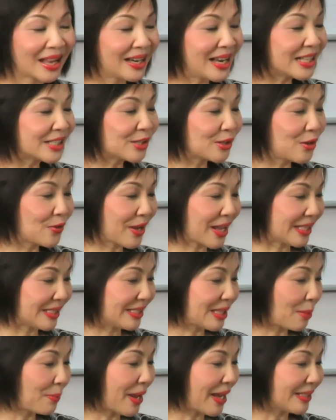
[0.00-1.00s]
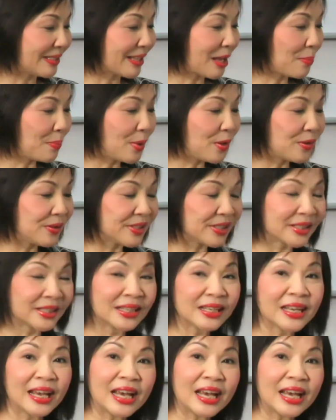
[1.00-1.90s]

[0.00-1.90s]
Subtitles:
Let's look at some examples